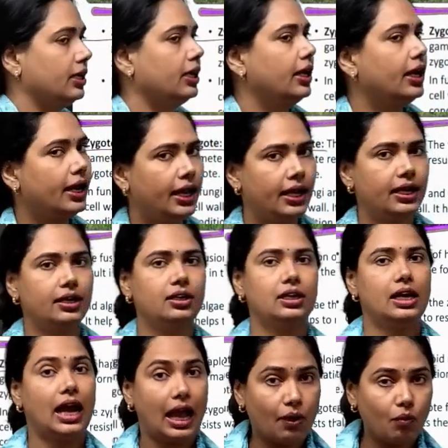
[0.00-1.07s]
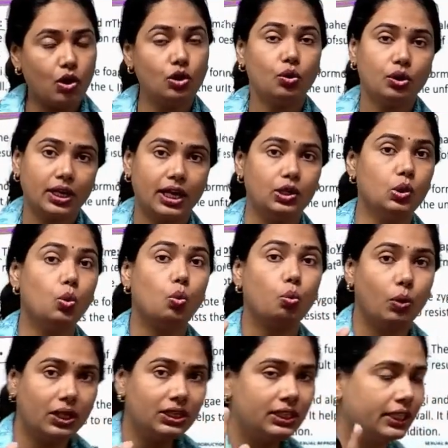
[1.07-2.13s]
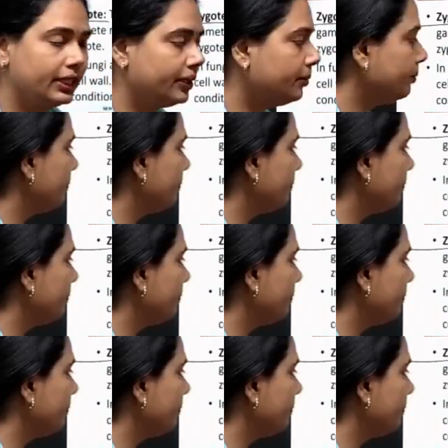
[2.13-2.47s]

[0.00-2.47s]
here I want to tell you one thing,